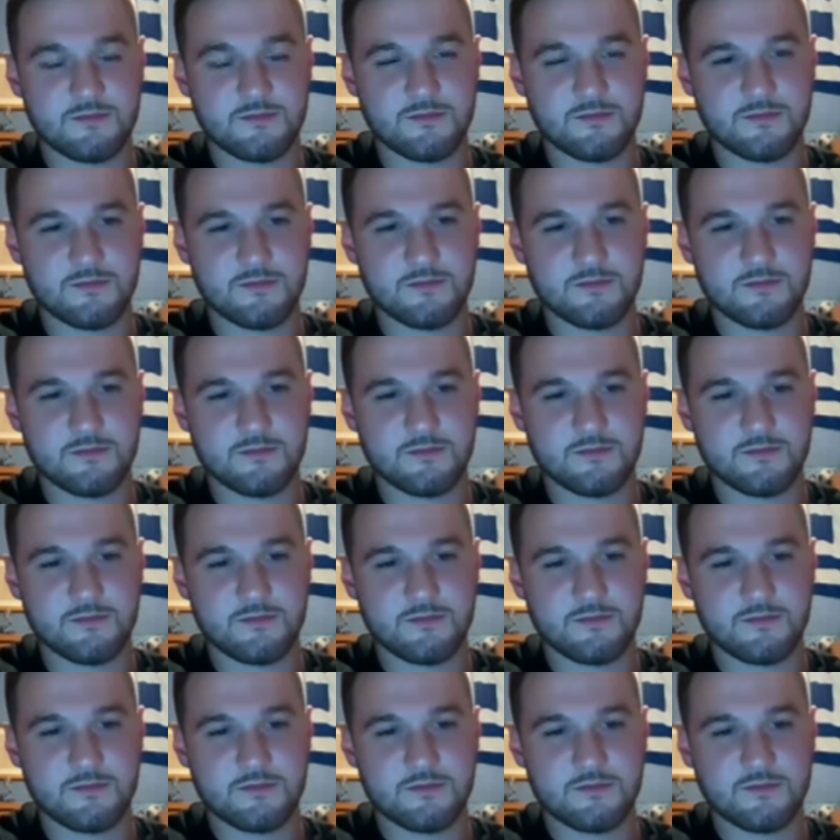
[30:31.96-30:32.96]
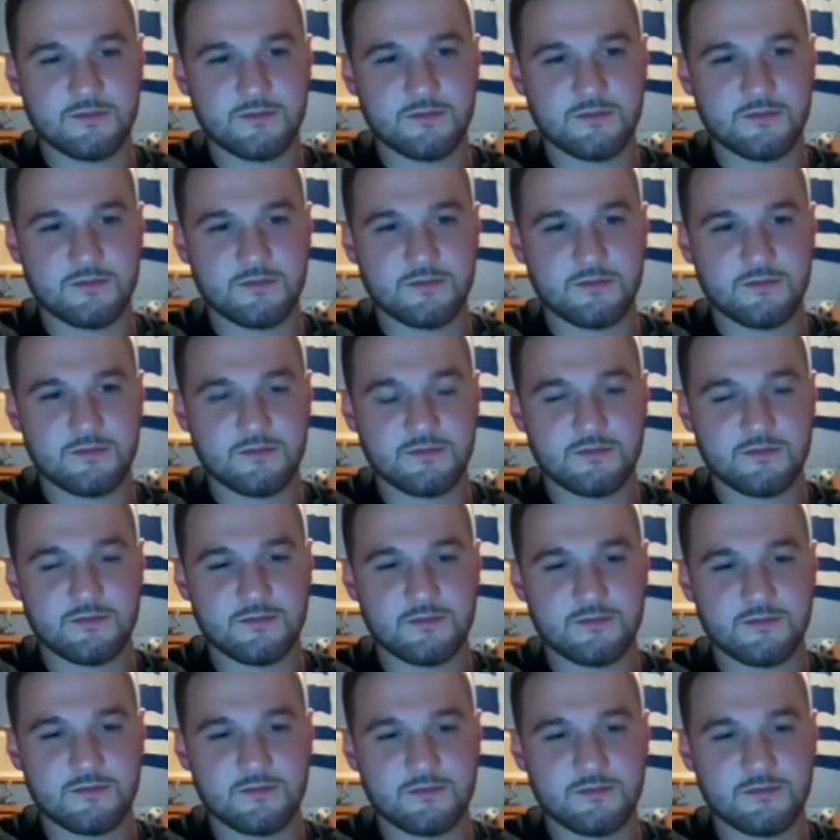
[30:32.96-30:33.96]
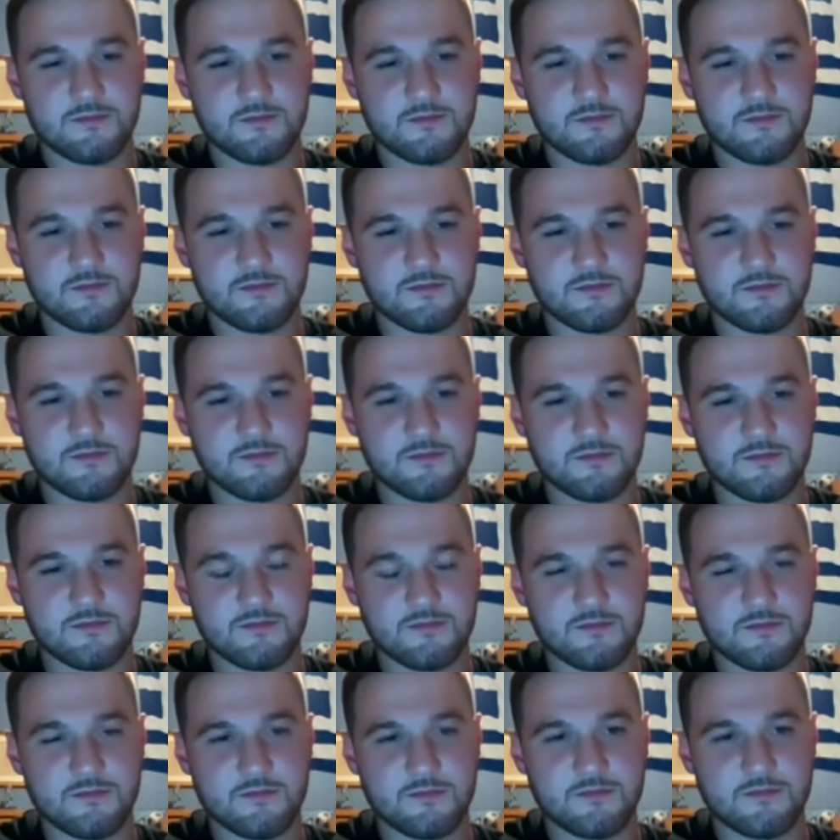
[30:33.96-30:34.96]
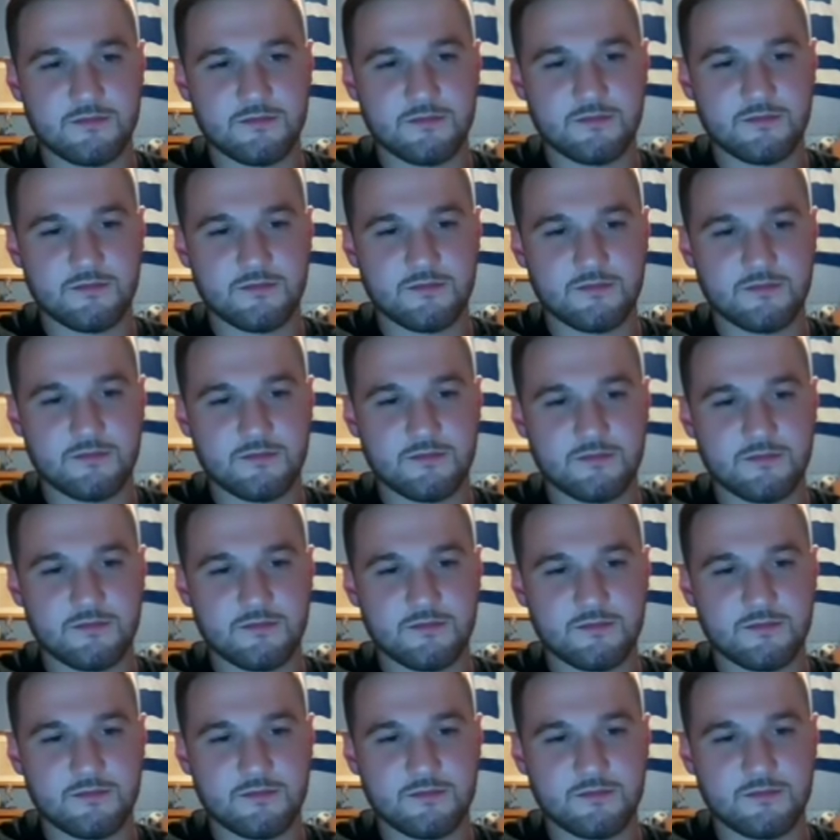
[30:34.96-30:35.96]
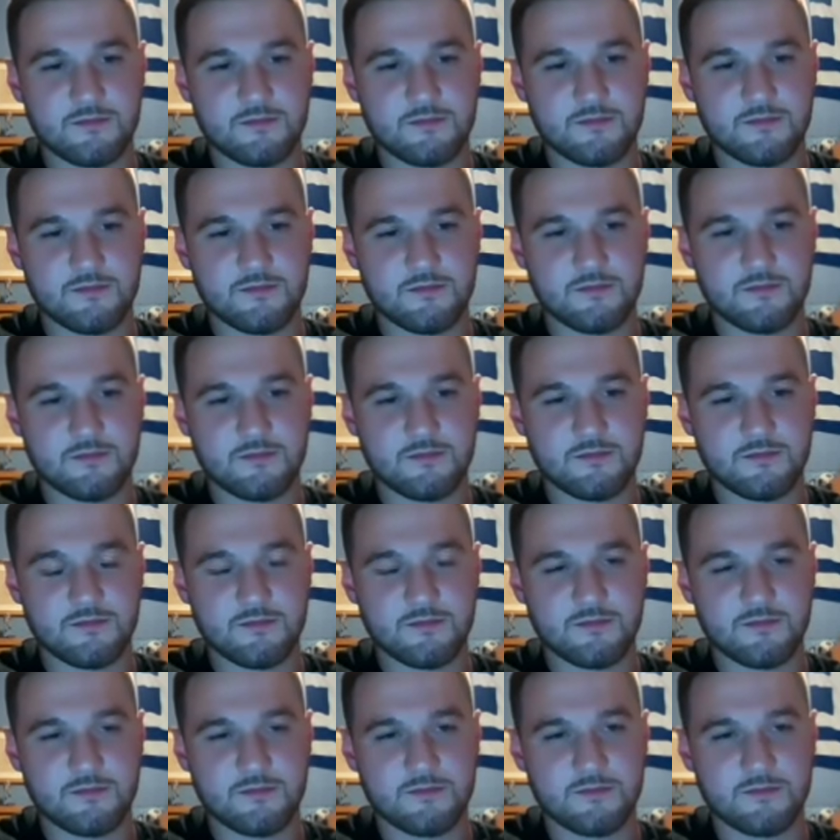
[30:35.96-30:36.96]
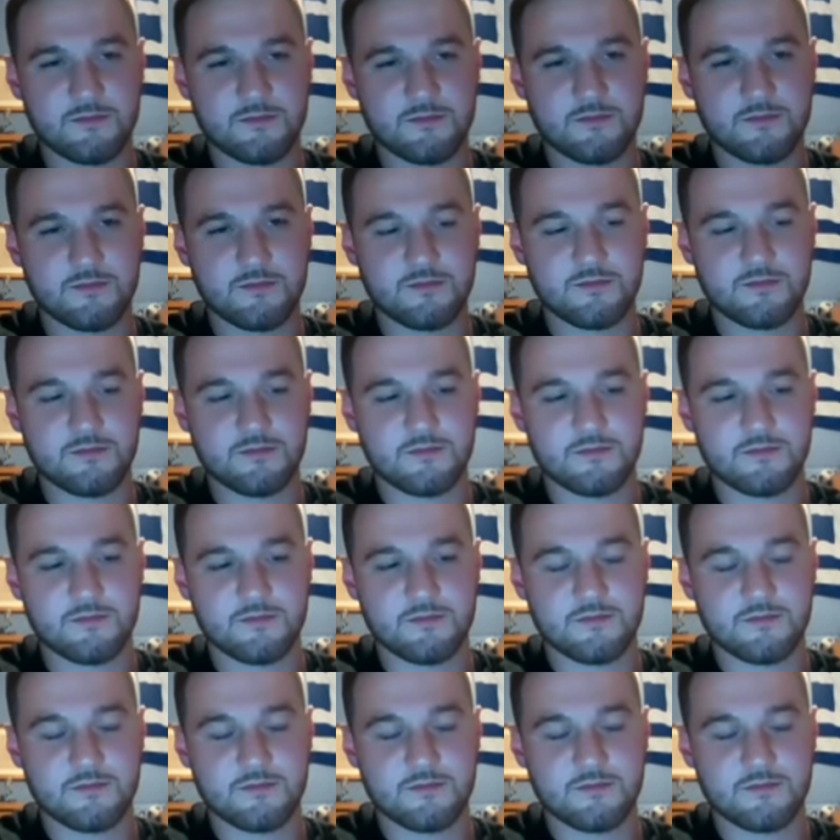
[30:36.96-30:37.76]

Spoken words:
This person isn't speaking.